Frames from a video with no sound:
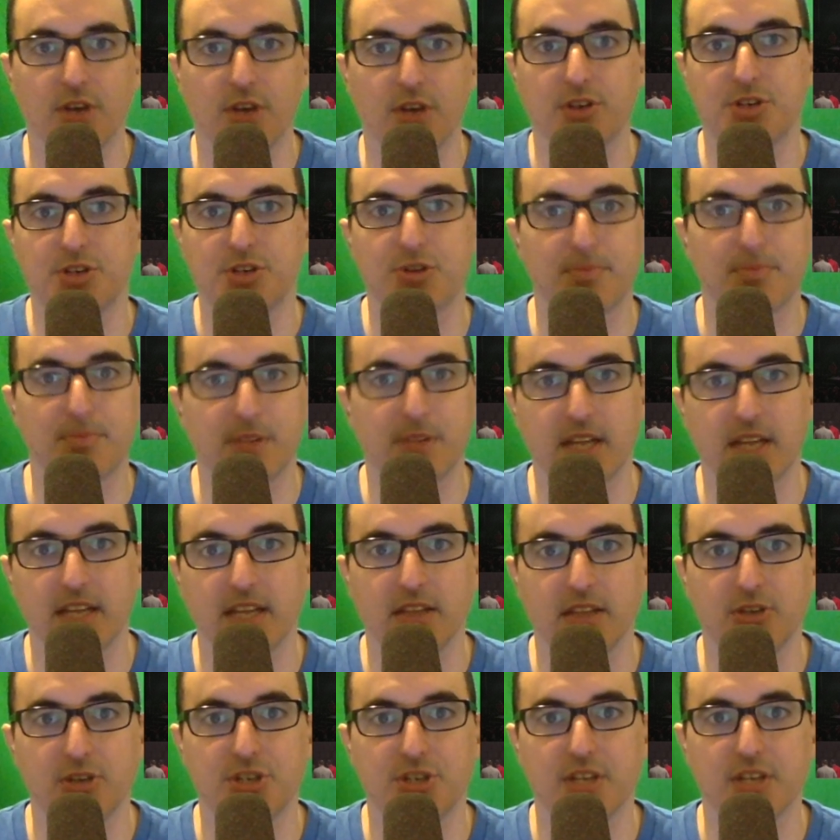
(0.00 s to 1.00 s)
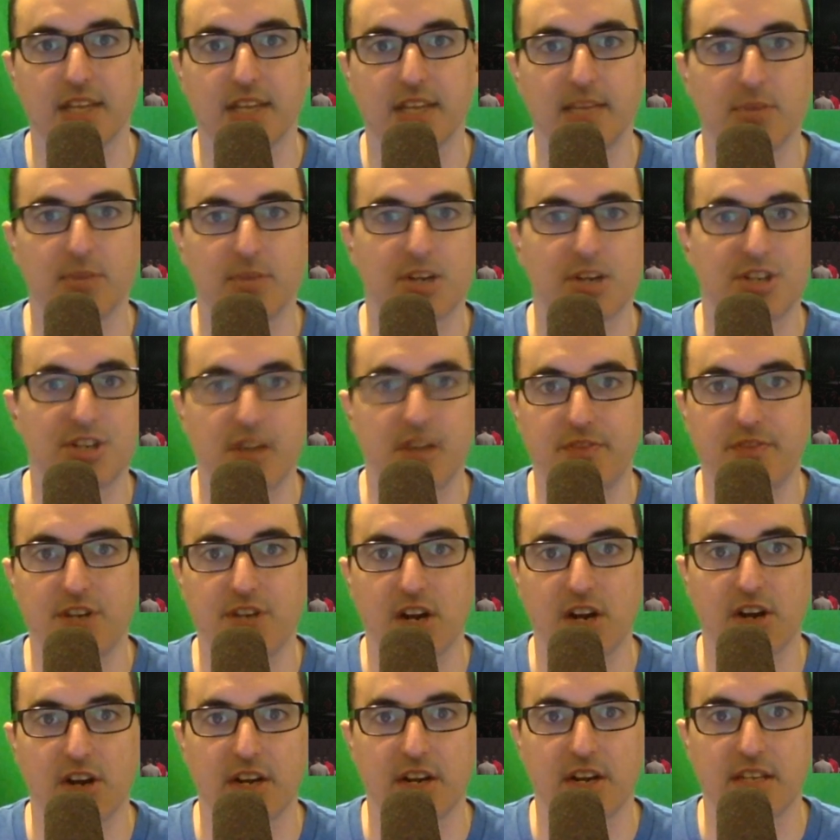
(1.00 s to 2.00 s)
if you go to AAA Lucha Libre, Jeff
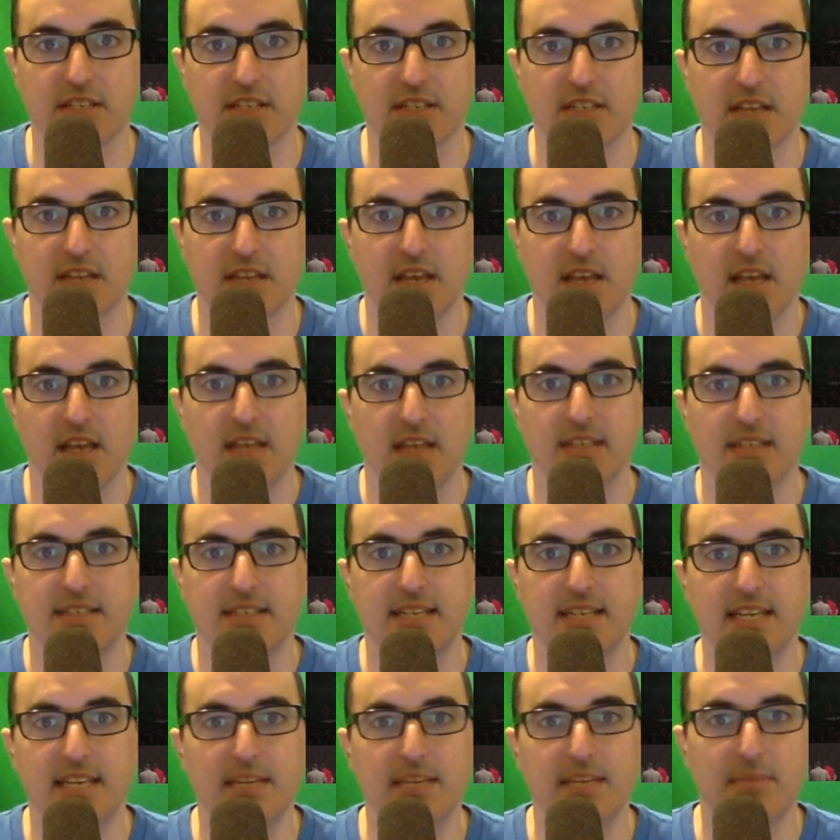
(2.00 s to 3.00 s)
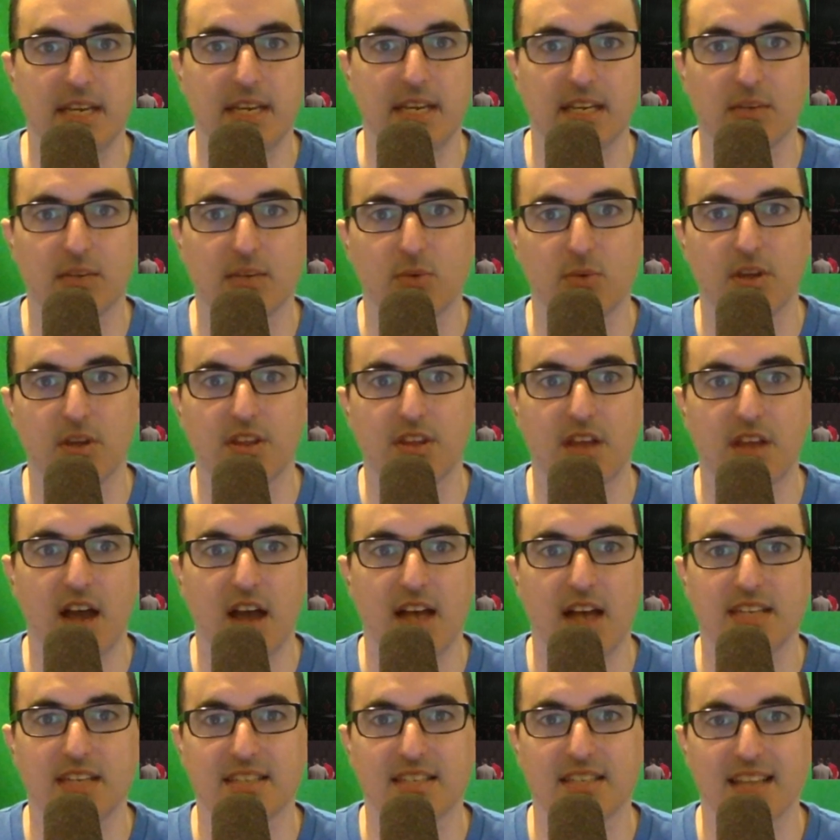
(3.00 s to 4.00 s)
Jarrett is teaming with
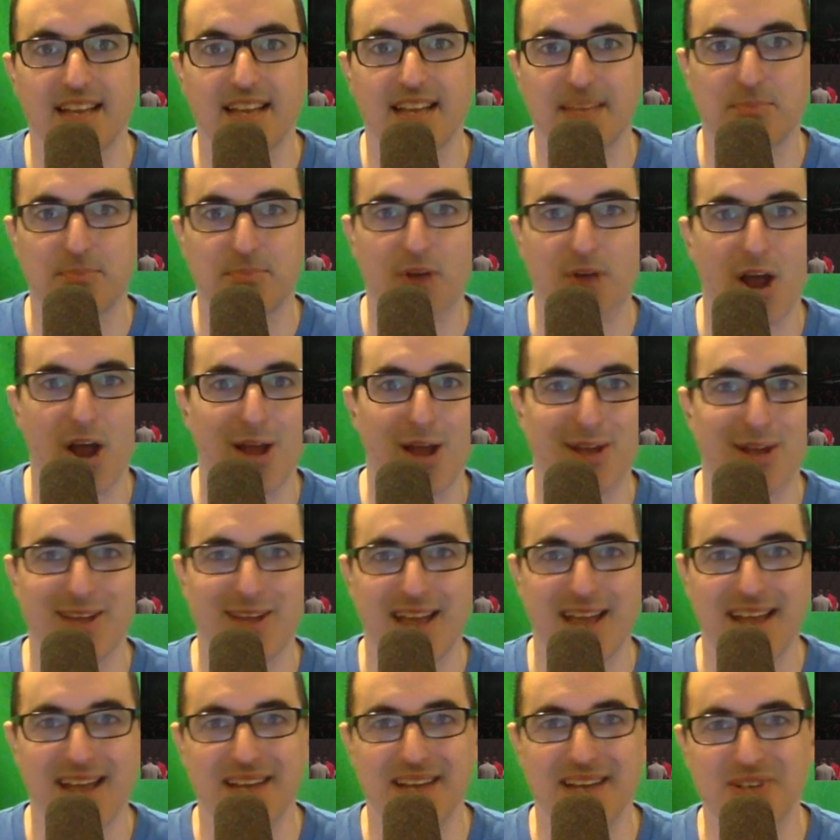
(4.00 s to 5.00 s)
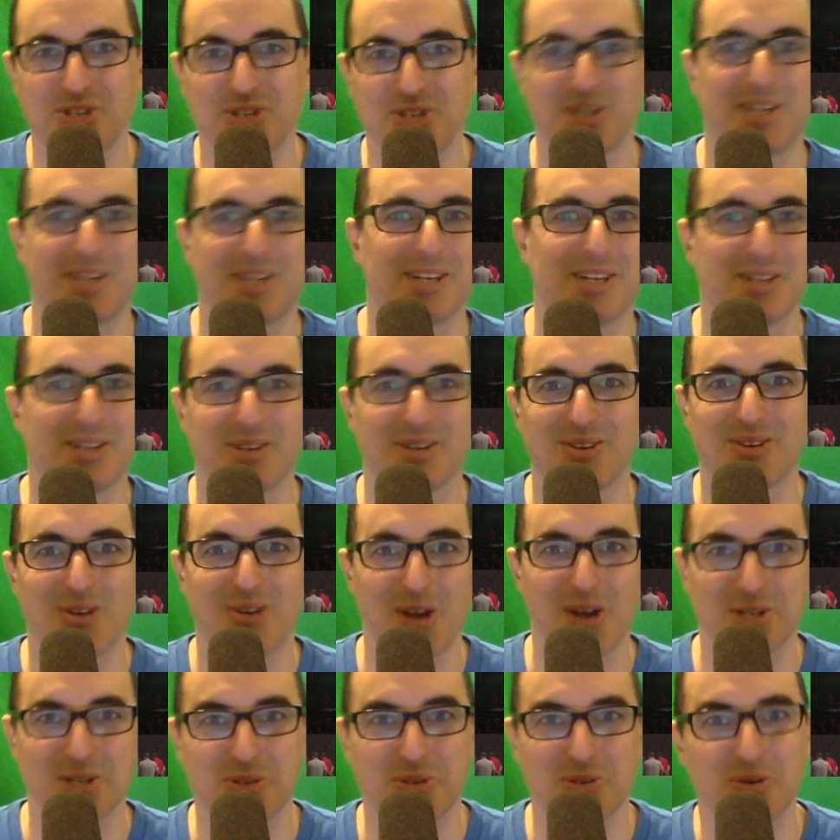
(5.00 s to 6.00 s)
guys like Brian Cage and Killer
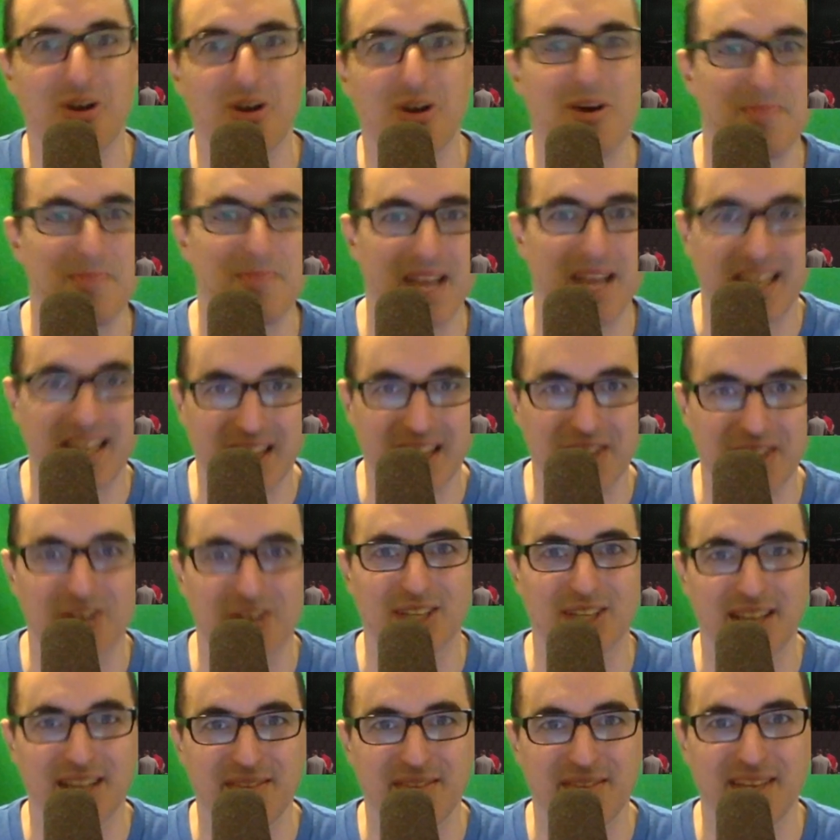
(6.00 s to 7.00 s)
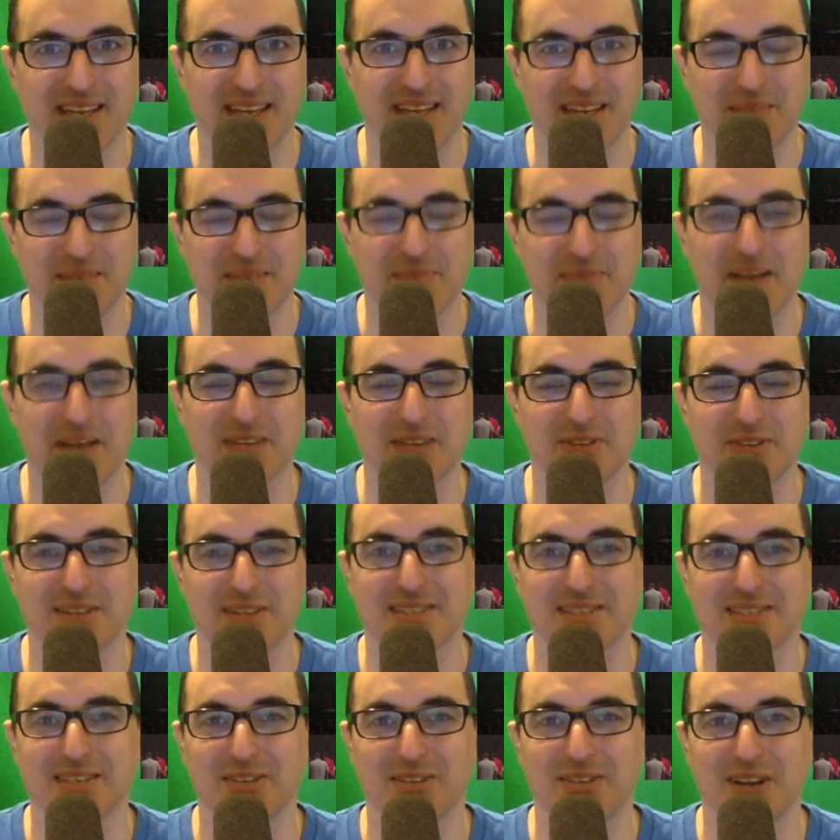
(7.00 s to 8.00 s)
Cross, who are all making their living in Impact
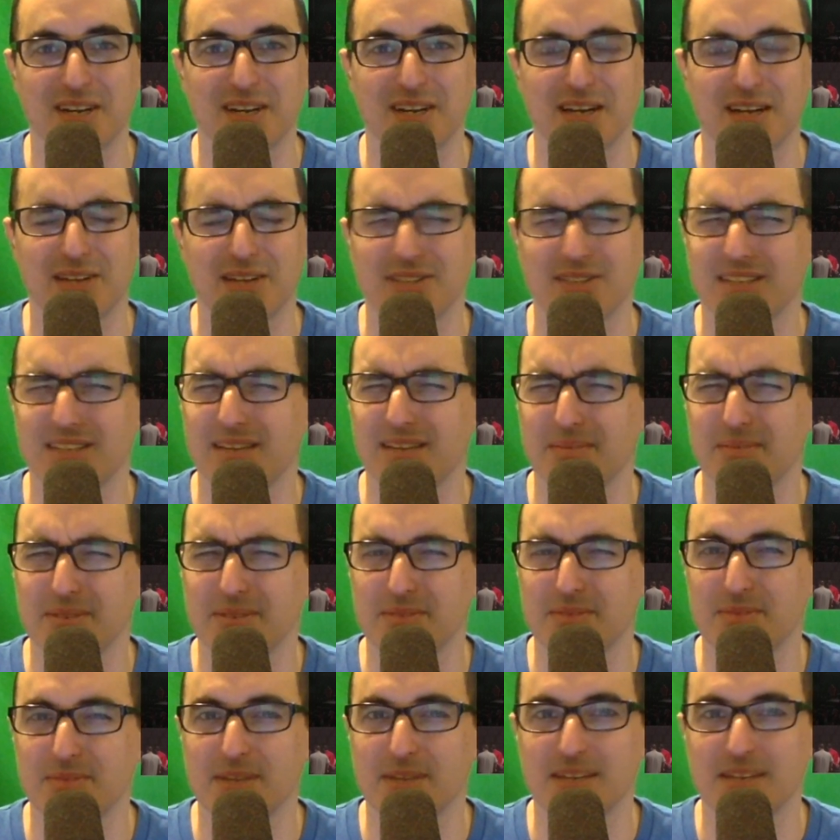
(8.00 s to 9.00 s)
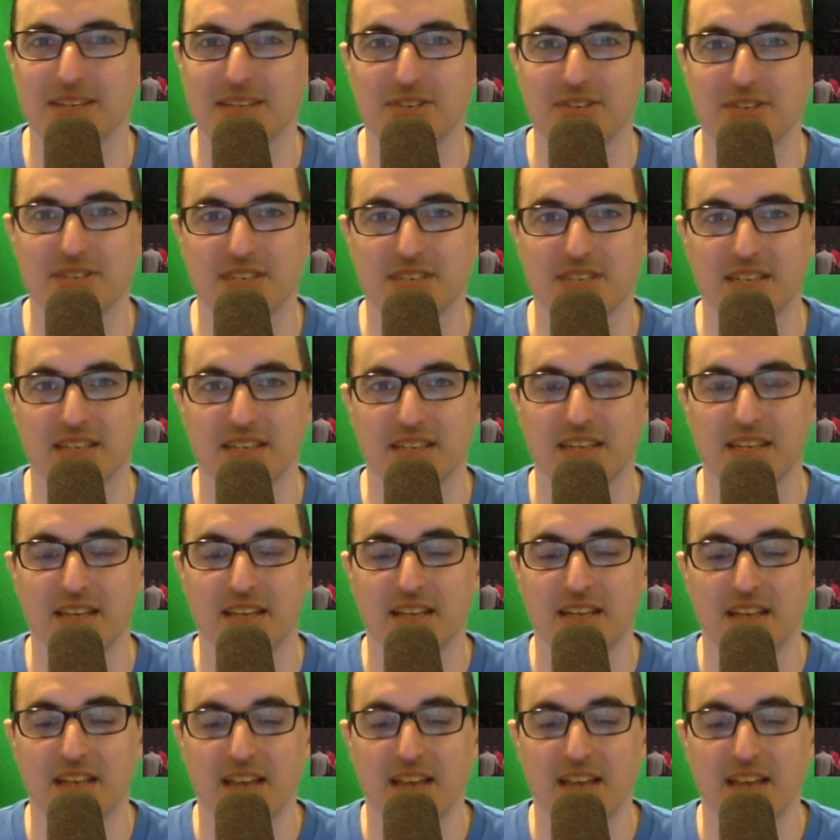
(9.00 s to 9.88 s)
Wrestling right now. So that must be an interesting